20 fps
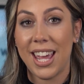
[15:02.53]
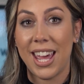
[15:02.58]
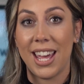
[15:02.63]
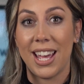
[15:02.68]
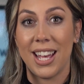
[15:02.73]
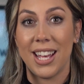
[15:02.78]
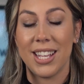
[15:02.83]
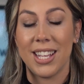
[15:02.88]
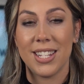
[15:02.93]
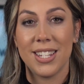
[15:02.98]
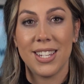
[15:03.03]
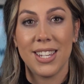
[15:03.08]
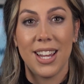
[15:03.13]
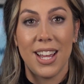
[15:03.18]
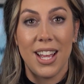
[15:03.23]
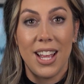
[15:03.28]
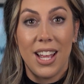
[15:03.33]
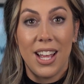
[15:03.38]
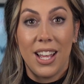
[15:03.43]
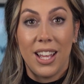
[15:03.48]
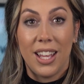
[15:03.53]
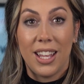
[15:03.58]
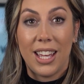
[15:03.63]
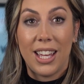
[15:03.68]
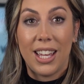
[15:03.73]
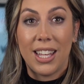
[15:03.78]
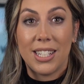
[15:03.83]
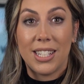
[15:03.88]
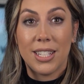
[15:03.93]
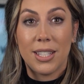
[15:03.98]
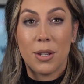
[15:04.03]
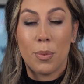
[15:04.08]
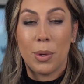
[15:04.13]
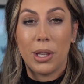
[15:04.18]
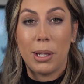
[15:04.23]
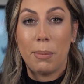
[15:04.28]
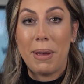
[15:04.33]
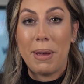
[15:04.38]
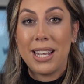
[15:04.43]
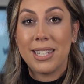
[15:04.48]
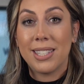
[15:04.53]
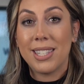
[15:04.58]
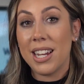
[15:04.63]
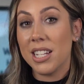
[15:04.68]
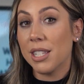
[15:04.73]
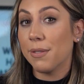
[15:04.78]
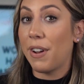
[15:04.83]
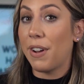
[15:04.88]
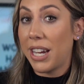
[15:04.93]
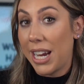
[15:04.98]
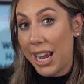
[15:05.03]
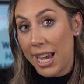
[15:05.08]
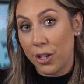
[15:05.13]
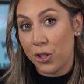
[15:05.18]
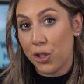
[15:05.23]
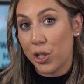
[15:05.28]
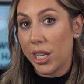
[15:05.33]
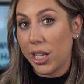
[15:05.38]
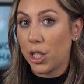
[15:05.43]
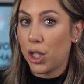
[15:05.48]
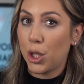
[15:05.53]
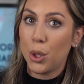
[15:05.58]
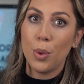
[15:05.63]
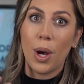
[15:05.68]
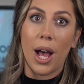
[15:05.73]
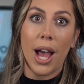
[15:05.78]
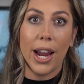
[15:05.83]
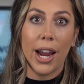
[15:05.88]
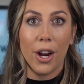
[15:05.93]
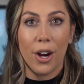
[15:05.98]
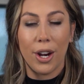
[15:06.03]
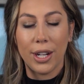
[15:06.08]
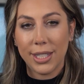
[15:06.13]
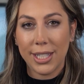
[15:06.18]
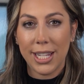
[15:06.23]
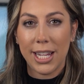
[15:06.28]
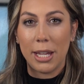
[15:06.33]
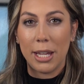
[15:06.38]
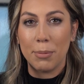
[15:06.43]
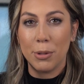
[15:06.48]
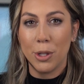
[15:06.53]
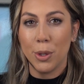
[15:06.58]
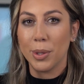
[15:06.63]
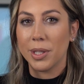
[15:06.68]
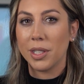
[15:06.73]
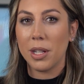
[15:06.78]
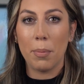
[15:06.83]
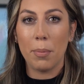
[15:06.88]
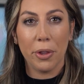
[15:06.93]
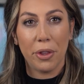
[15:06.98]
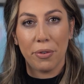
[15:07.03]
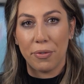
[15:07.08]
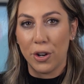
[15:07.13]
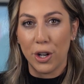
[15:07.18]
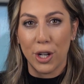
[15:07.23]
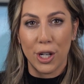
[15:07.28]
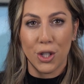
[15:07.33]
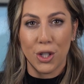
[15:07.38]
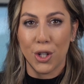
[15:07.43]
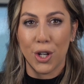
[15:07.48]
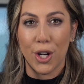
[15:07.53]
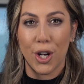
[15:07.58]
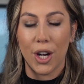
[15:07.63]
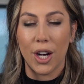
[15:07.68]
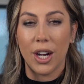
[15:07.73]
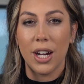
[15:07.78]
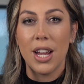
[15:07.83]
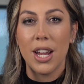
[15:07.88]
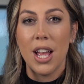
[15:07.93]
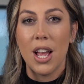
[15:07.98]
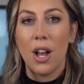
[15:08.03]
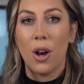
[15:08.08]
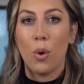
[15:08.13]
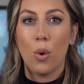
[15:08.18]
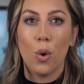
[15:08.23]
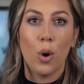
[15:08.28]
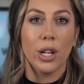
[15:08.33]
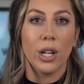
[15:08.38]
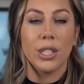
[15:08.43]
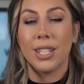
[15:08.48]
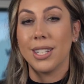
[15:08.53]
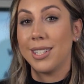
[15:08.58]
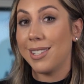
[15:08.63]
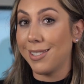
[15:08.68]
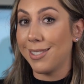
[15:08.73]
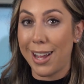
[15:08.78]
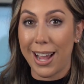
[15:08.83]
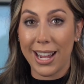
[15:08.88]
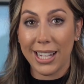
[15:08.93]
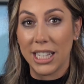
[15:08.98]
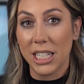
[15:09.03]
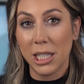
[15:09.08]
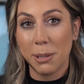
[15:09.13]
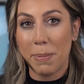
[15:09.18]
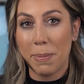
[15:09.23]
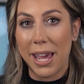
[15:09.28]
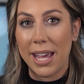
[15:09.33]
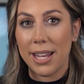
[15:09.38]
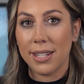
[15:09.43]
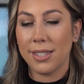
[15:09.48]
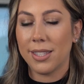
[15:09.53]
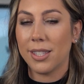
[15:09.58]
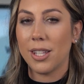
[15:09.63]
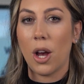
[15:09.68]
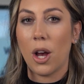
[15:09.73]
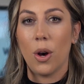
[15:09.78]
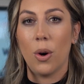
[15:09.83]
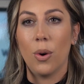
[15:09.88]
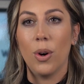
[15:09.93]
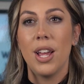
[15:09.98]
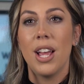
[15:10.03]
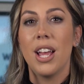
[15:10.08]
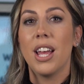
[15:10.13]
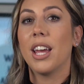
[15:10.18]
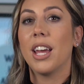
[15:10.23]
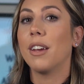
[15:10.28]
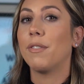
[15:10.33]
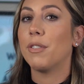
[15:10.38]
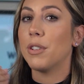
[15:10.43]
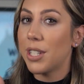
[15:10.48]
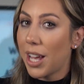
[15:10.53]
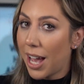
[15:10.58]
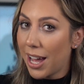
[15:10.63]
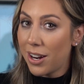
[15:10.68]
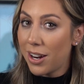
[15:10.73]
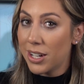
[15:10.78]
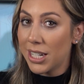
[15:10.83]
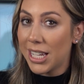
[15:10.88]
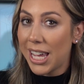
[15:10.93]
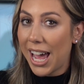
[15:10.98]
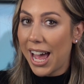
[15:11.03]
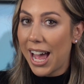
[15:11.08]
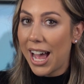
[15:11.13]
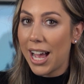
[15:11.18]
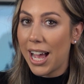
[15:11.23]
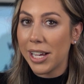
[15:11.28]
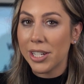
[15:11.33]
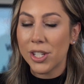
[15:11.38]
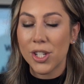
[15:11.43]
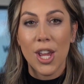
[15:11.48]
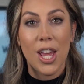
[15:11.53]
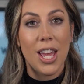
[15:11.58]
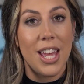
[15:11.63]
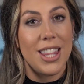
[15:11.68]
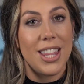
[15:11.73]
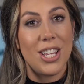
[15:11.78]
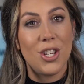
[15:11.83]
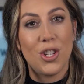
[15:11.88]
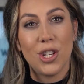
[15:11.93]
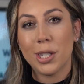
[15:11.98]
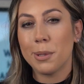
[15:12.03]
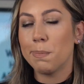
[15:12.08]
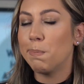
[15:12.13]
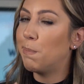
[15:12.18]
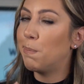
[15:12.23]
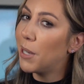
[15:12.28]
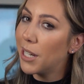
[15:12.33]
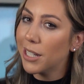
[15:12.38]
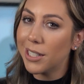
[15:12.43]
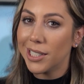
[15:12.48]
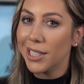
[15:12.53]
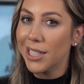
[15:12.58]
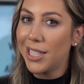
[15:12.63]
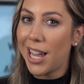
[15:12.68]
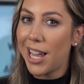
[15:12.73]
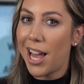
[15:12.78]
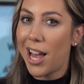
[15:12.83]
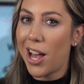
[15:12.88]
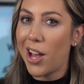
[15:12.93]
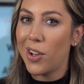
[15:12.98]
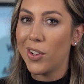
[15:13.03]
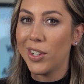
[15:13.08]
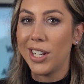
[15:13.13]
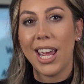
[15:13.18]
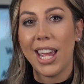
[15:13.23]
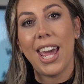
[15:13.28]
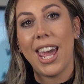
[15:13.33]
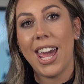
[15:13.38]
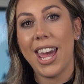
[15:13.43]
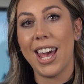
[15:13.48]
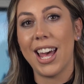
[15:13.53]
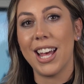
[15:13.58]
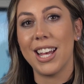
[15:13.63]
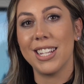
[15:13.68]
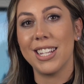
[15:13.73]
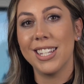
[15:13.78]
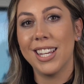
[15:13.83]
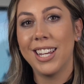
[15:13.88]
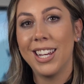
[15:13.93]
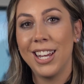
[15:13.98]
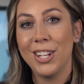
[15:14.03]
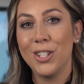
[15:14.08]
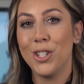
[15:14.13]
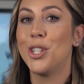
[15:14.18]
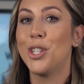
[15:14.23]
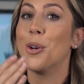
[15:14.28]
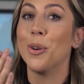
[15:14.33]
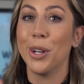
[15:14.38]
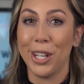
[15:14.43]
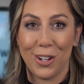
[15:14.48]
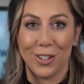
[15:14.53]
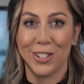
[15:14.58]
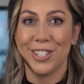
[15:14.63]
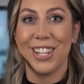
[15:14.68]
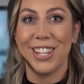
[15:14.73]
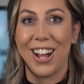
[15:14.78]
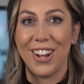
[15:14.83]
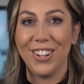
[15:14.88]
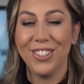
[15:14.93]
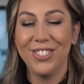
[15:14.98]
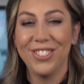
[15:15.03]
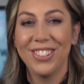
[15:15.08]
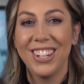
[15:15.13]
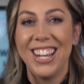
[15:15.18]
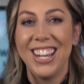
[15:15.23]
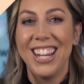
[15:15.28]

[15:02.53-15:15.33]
and it doesn't really make sense financially to hire a team to assemble the furniture or to design the space. So if you're tight on cash, then just buckle down and do it yourself.